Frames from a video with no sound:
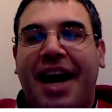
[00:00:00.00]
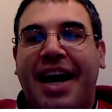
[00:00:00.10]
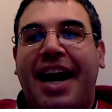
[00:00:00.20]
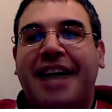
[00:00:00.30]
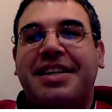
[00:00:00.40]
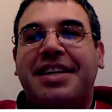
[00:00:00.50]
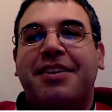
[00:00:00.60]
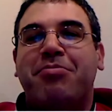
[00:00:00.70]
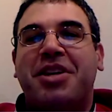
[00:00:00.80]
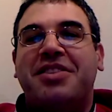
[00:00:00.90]

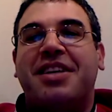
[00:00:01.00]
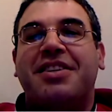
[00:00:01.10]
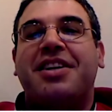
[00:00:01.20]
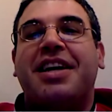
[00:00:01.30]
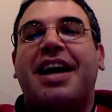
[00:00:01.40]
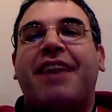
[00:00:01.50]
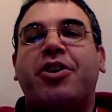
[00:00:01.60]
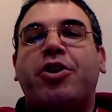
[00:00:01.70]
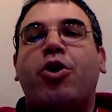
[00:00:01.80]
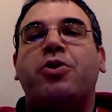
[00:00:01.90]
idea means that it's going to
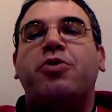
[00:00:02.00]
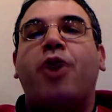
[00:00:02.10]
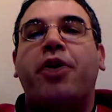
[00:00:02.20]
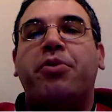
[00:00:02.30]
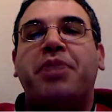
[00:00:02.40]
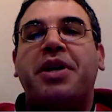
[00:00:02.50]
have to go to other